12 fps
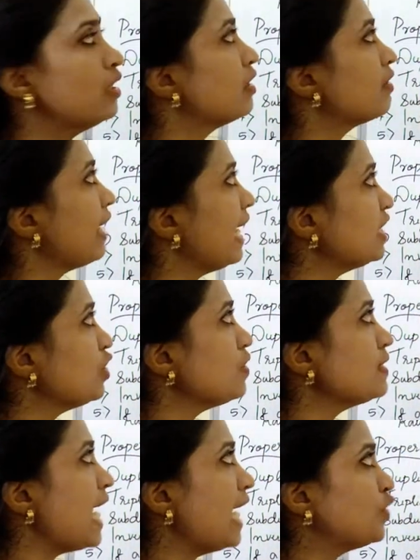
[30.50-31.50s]
Ratio
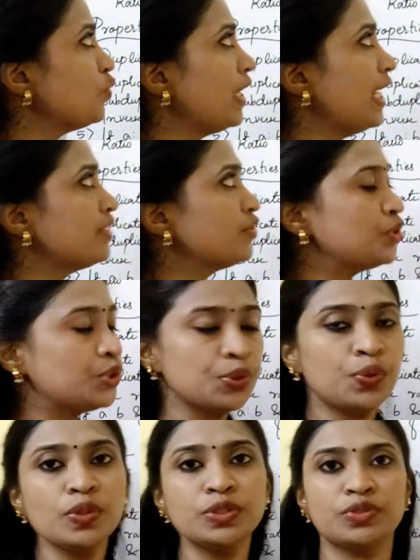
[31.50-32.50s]
is actually a
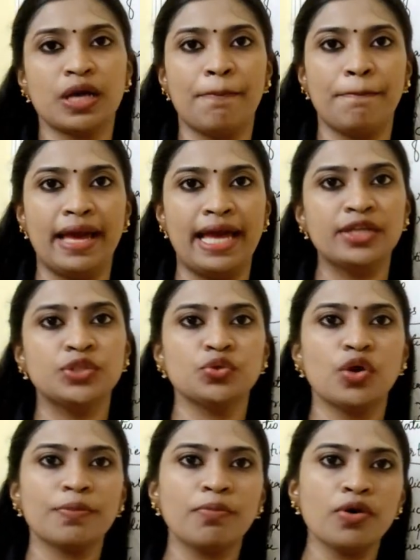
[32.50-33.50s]
tool to compare
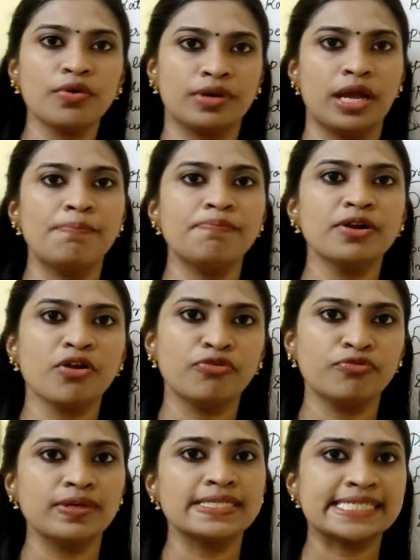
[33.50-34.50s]
two or more number
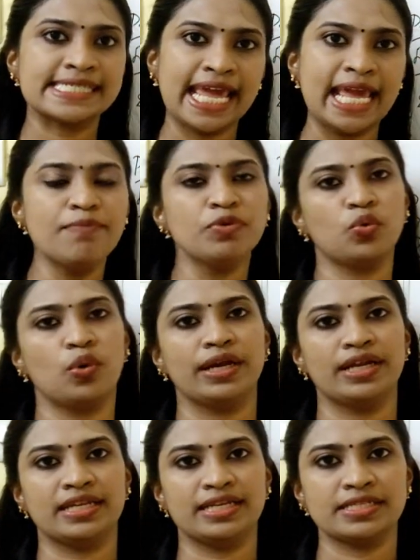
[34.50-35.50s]
of same
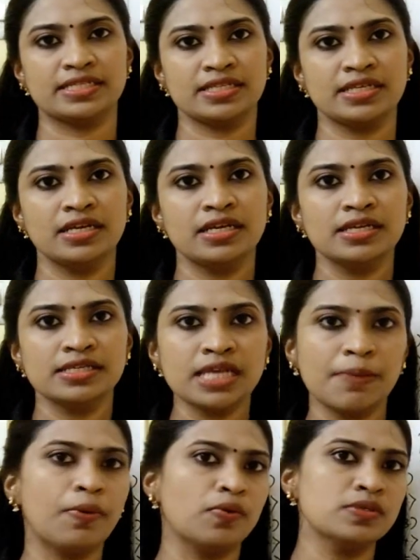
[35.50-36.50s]
quantities.
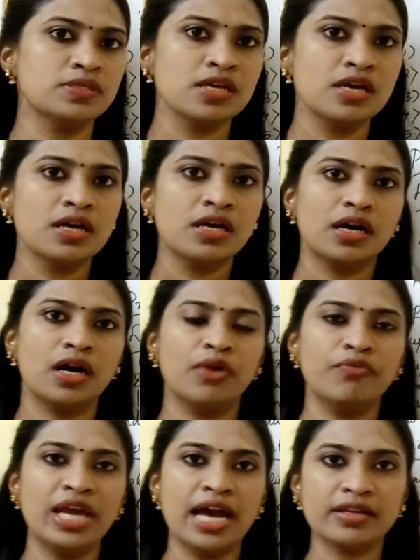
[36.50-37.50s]
Suppose
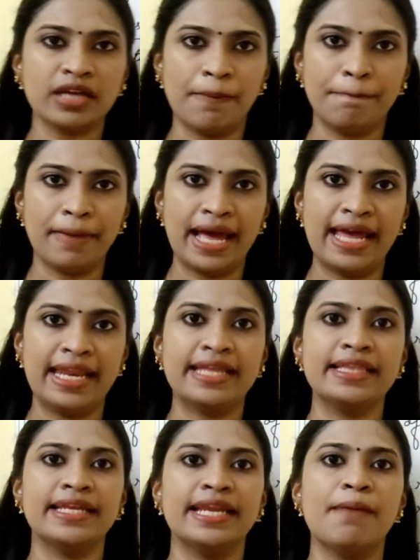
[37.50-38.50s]
we are
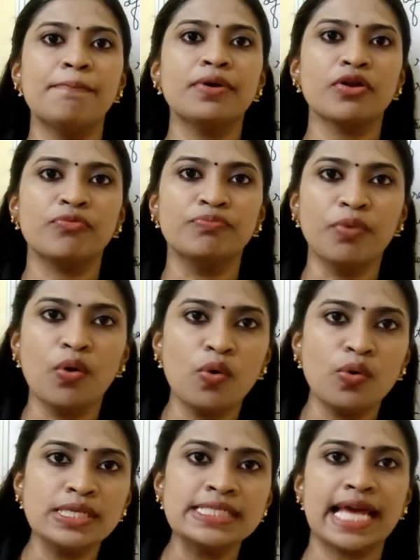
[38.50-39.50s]
comparing the number of
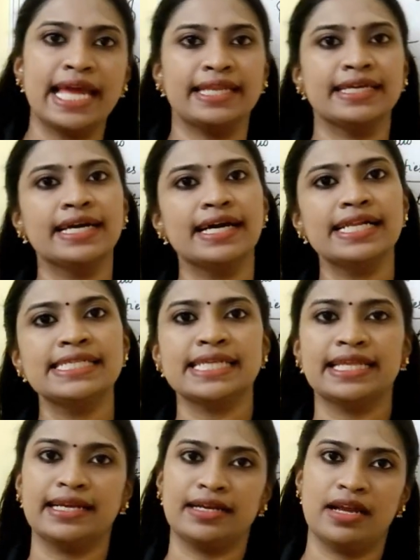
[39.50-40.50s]
boys and
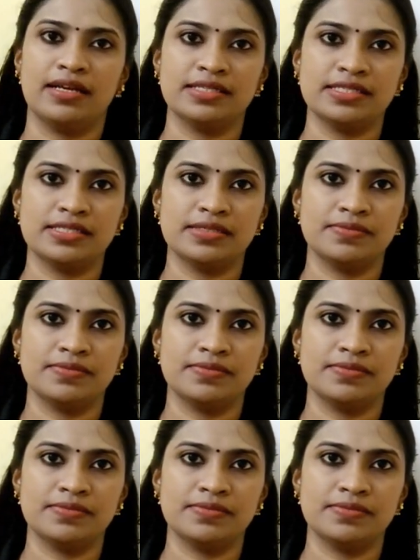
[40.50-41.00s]
girls in the class.